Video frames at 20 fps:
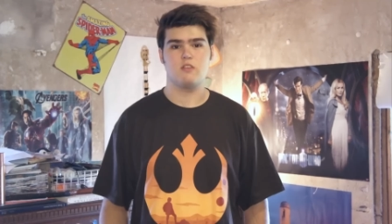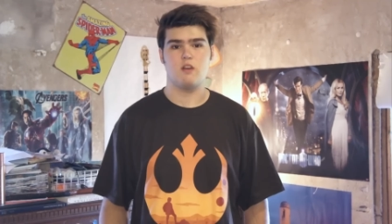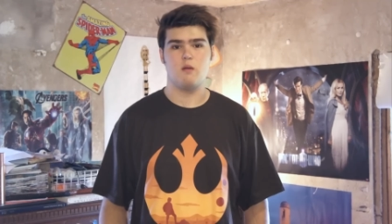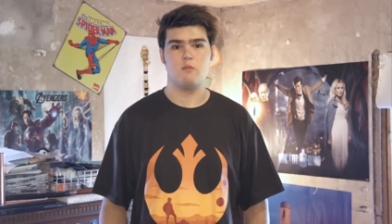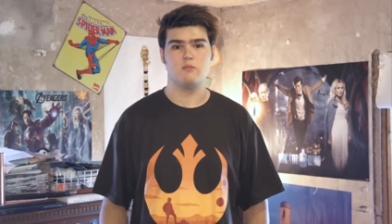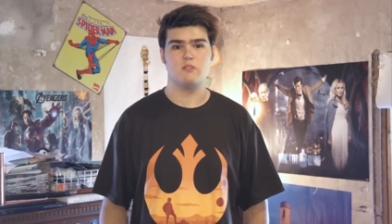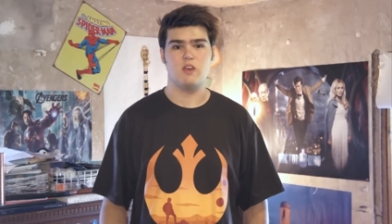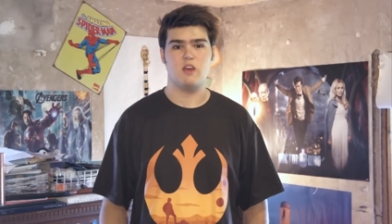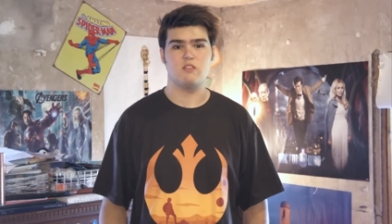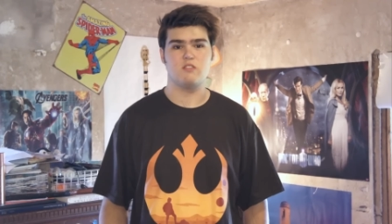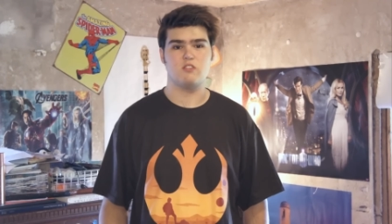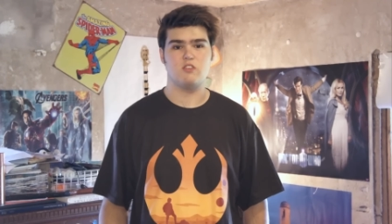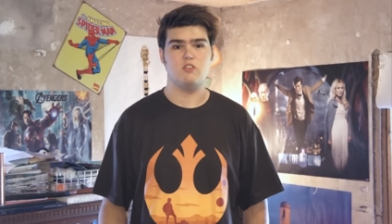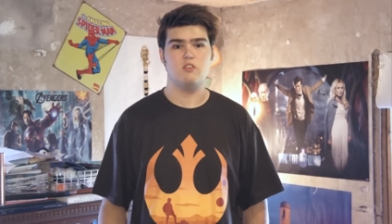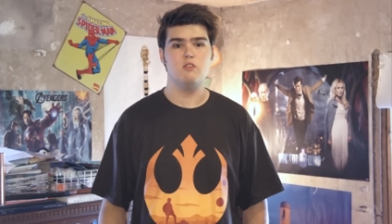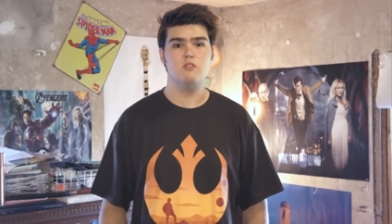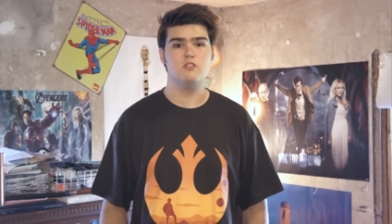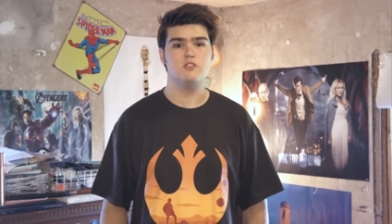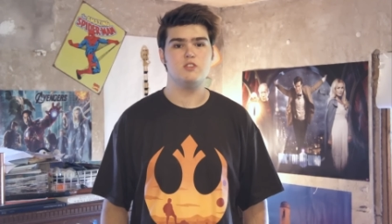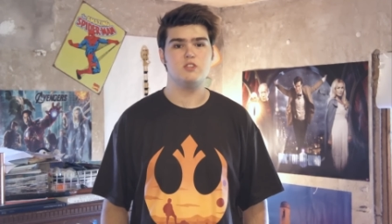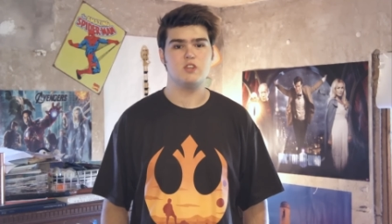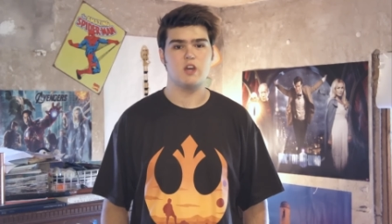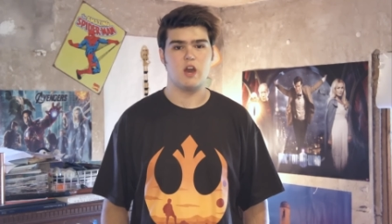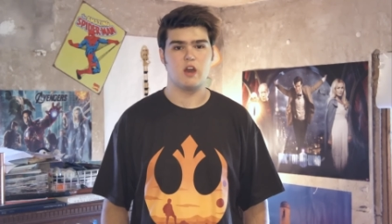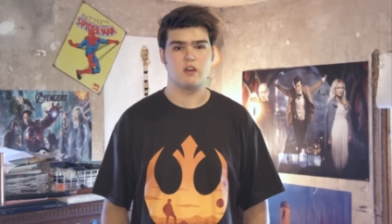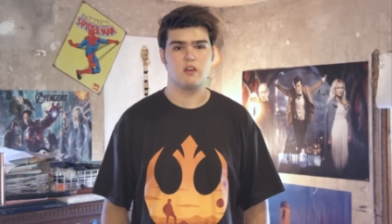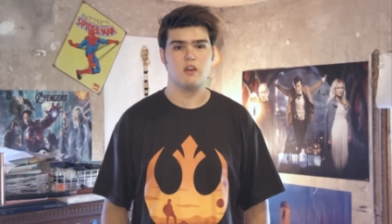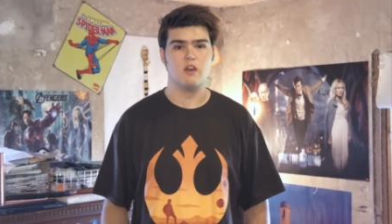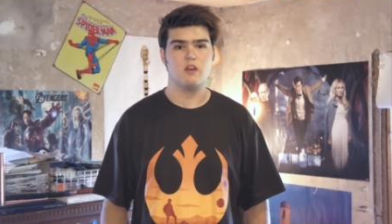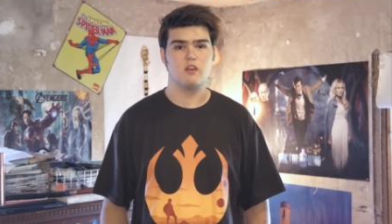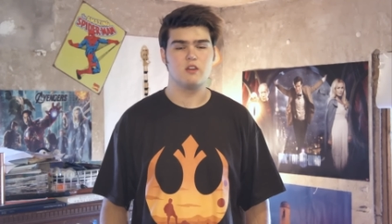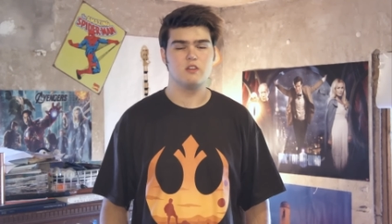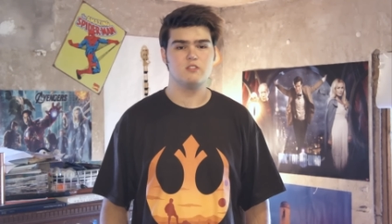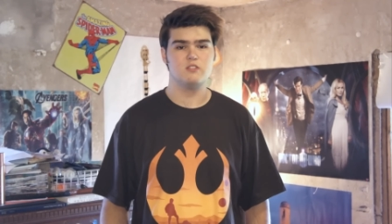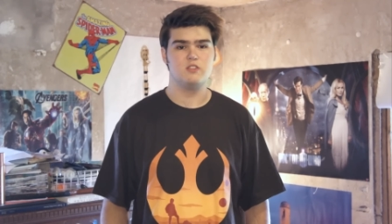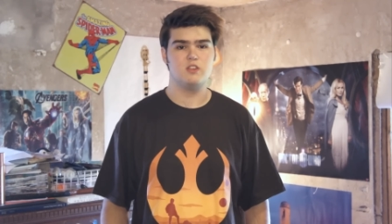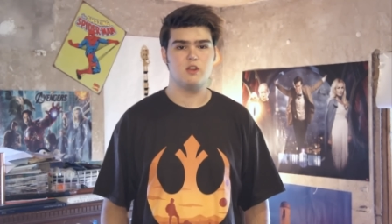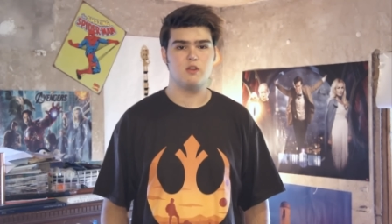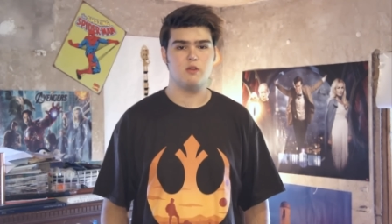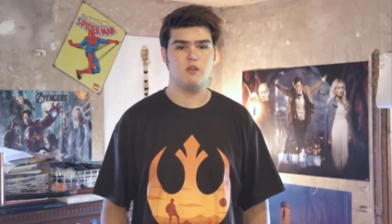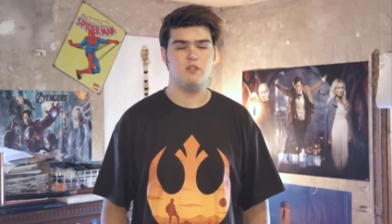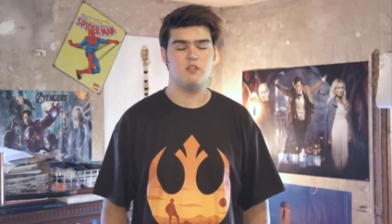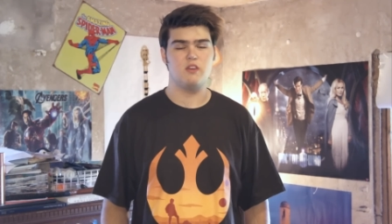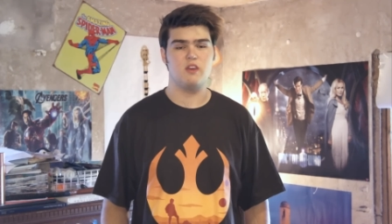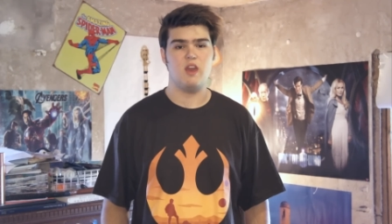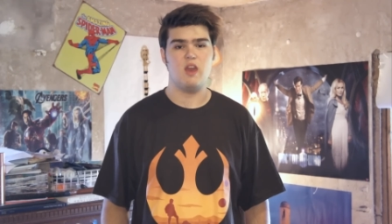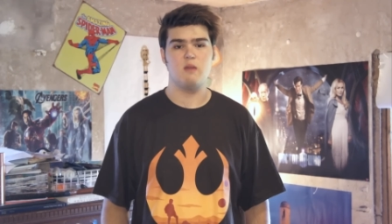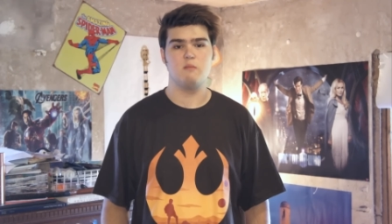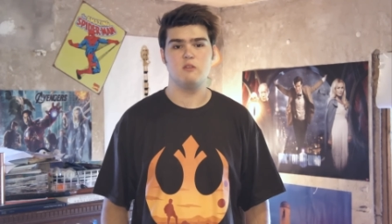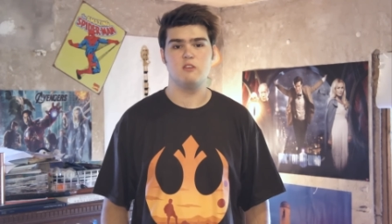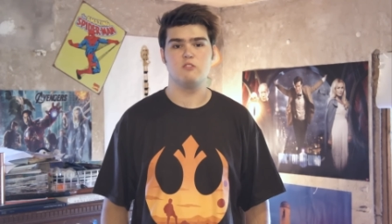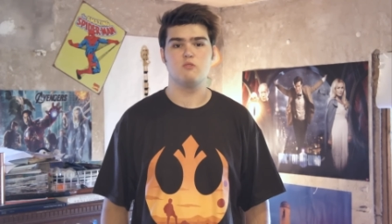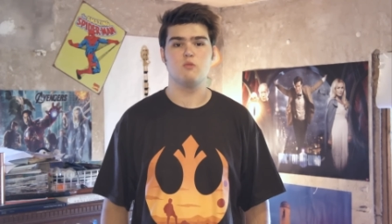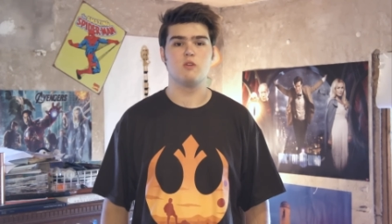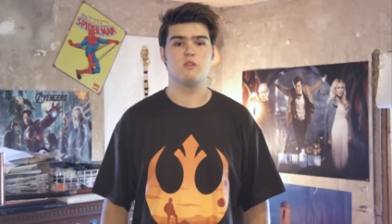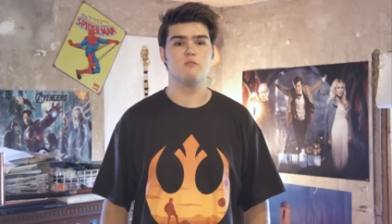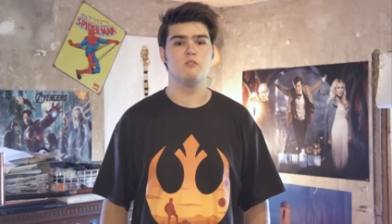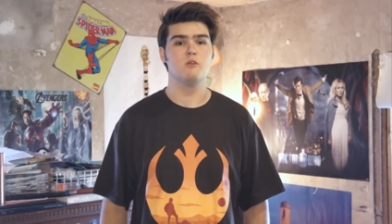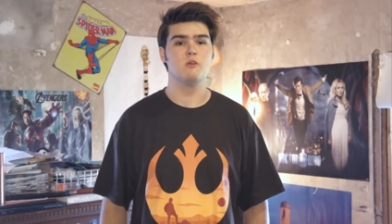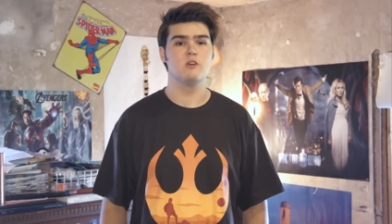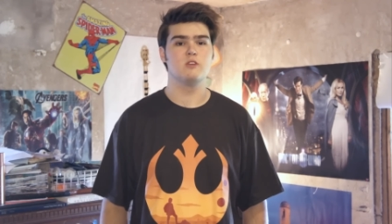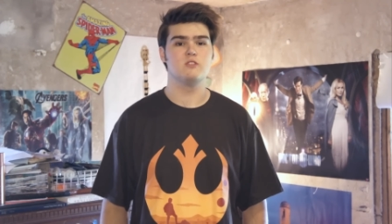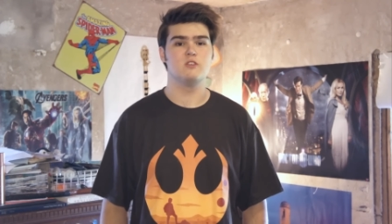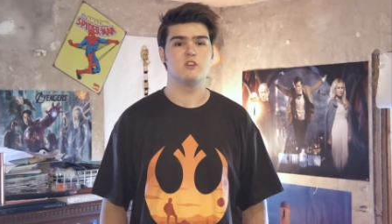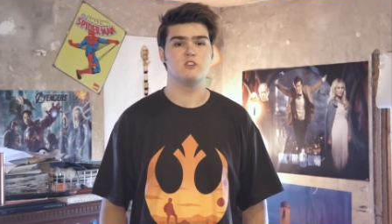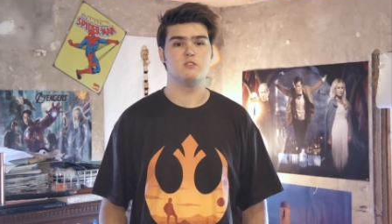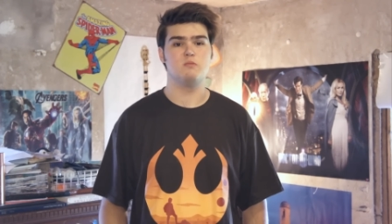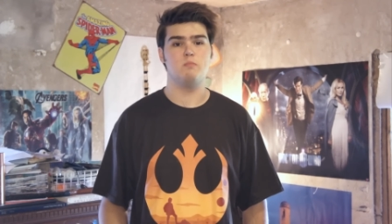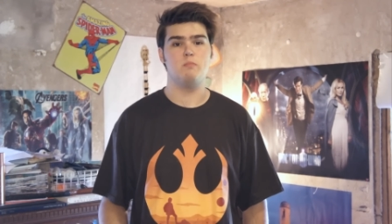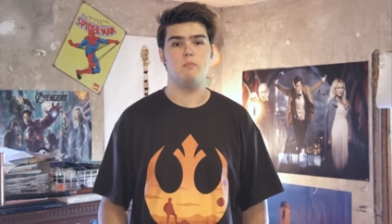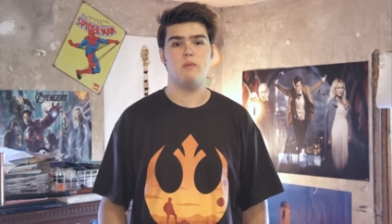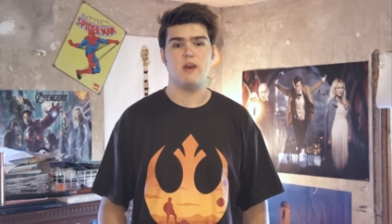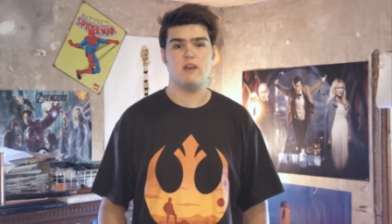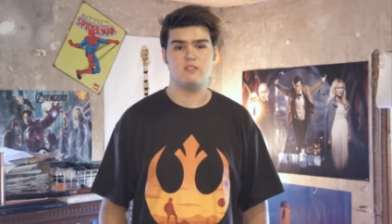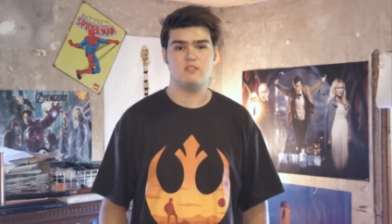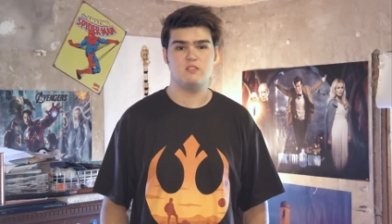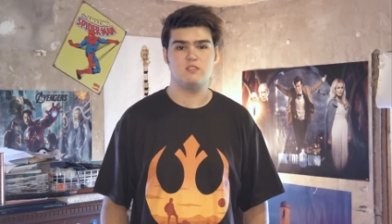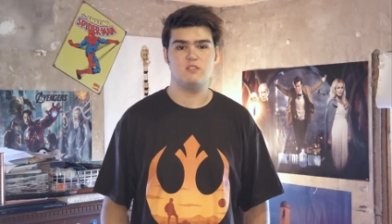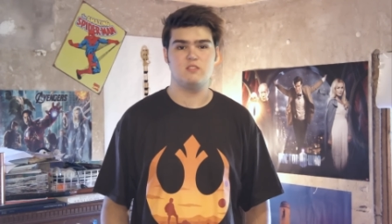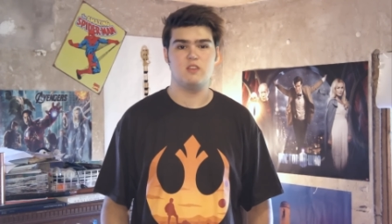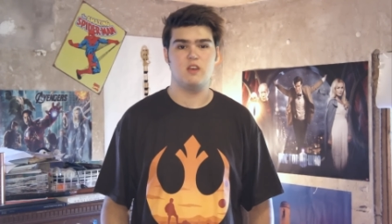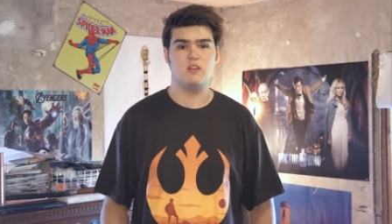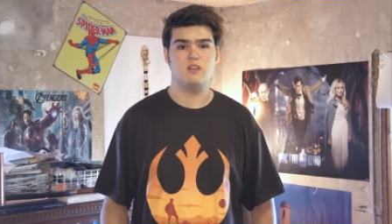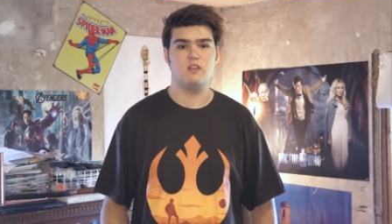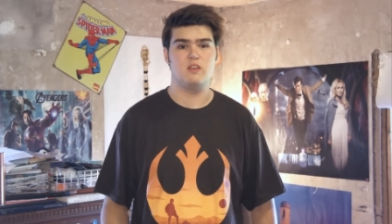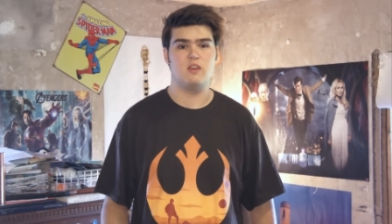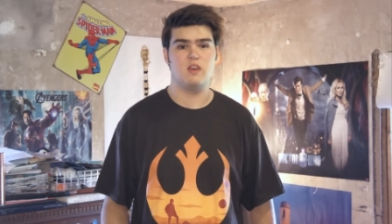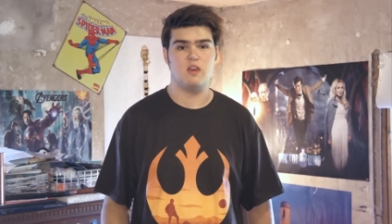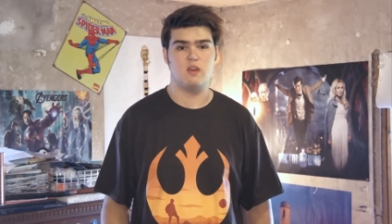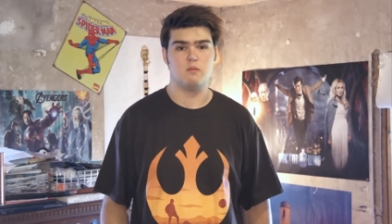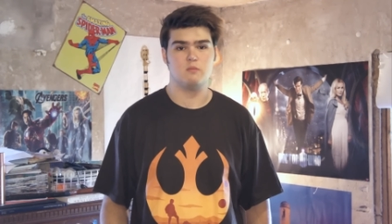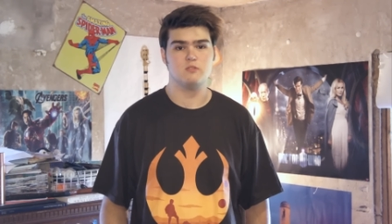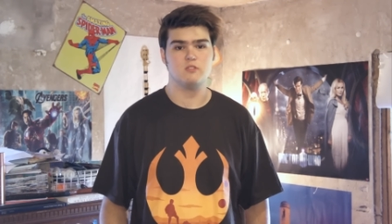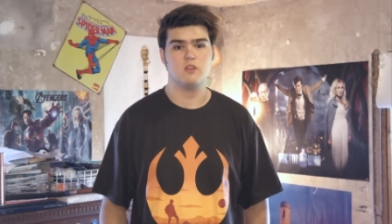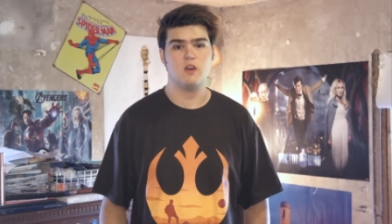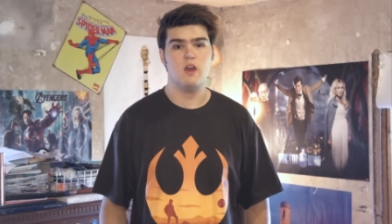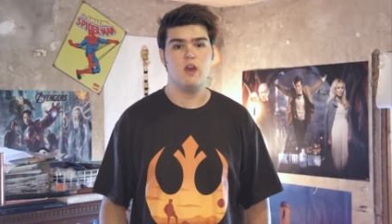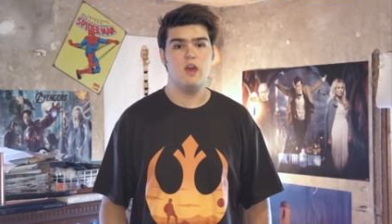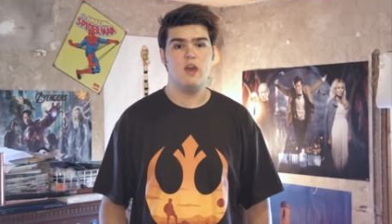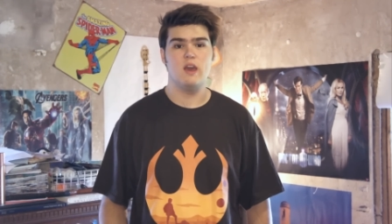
This comes as a huge shock, considering the game is one of LucasArts' best-selling games,